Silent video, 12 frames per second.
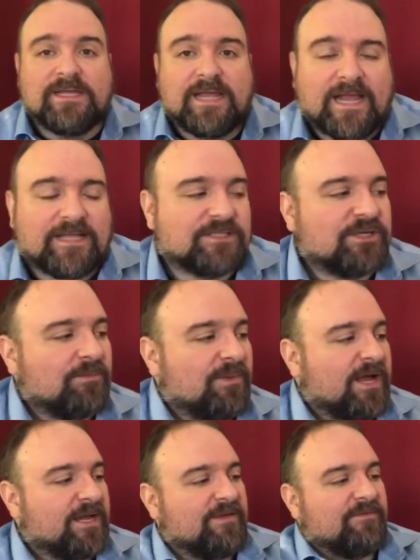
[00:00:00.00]
And so
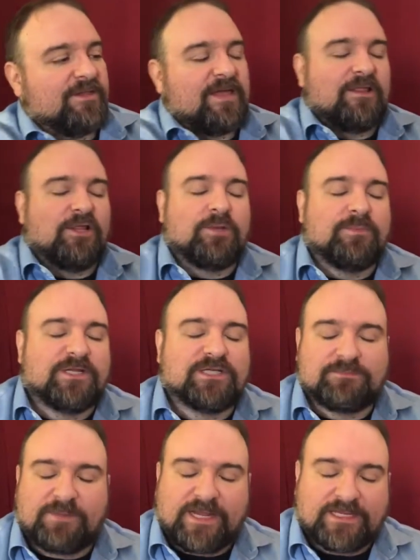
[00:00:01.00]
by giving that little bit of
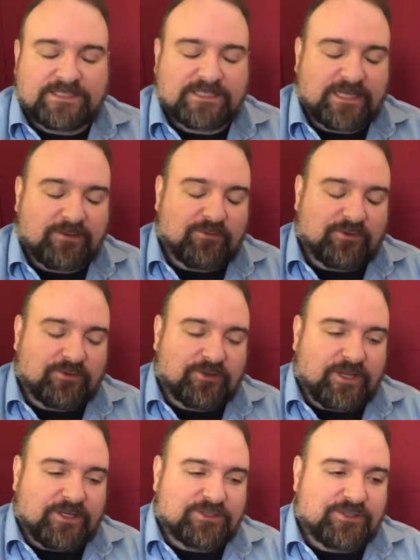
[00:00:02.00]
space, it
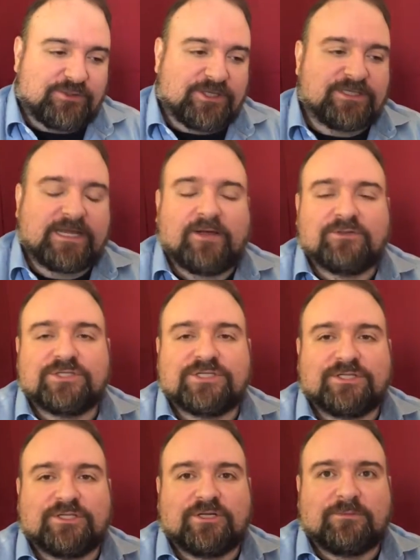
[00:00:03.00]
will tune it down
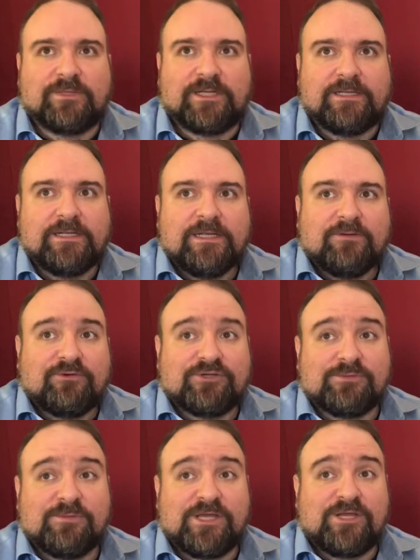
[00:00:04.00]
just a little bit. Will
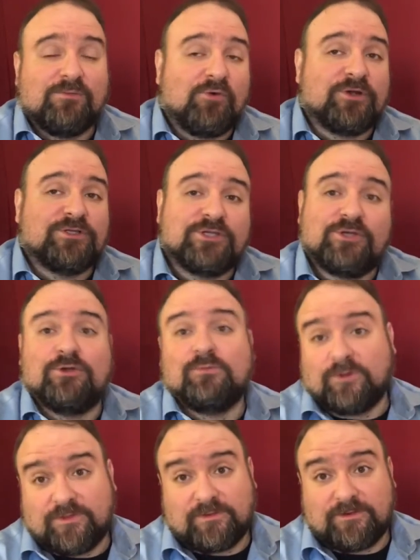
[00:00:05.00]
also make you more in tune
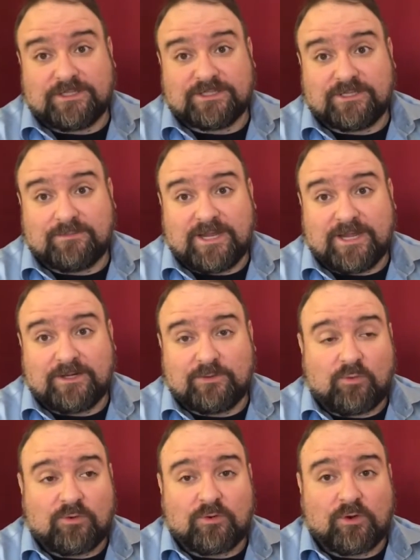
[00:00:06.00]
with the rest of the band
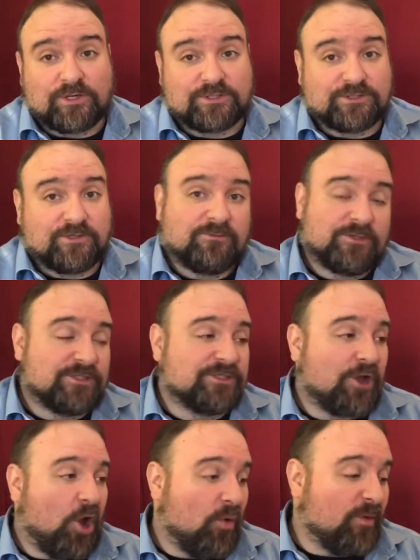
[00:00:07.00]
or orchestra, which is
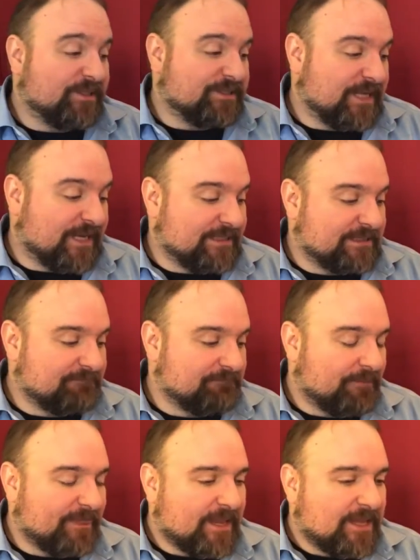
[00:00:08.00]
always nice.
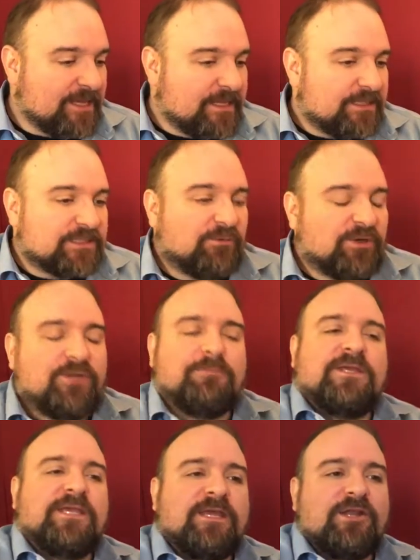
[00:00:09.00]
So when you
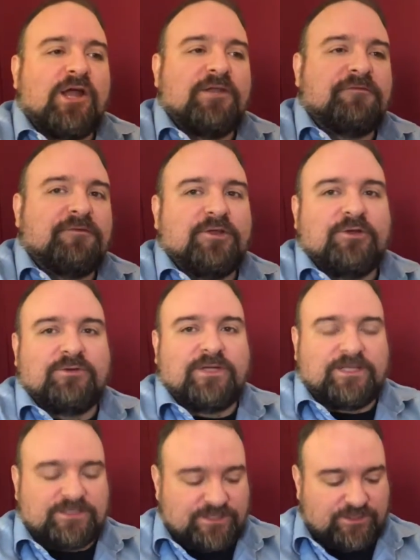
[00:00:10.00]
begin on flute,
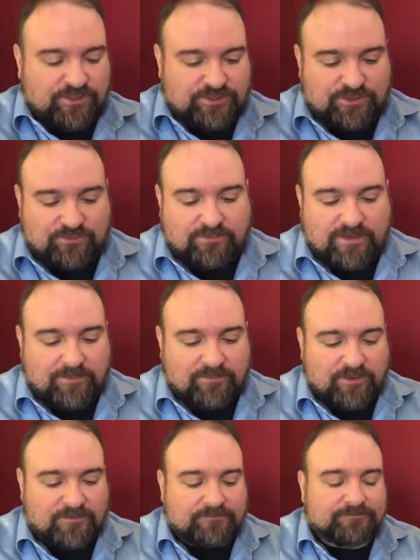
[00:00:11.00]
it's good to
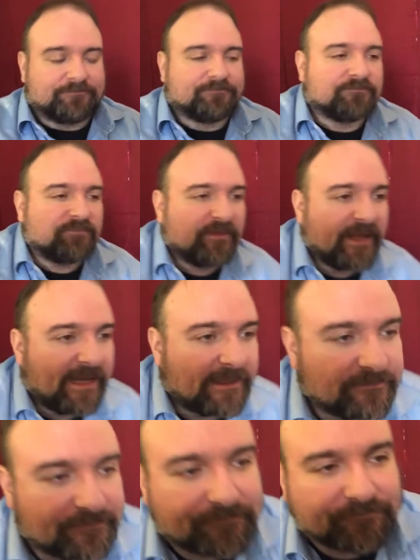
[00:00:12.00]
remember that,
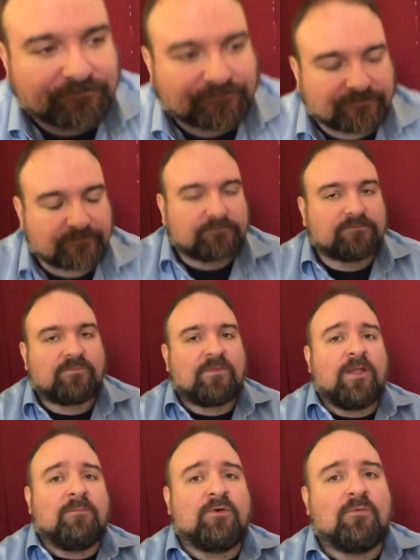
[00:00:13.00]

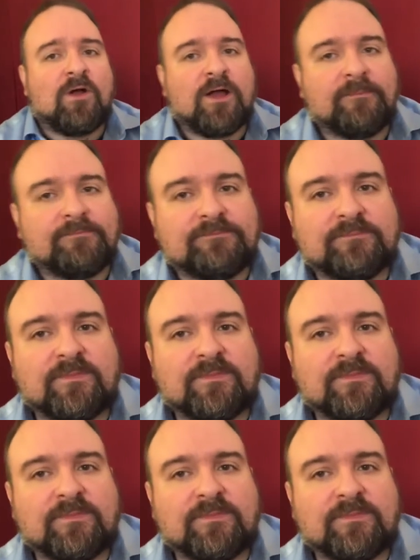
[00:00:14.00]
number one,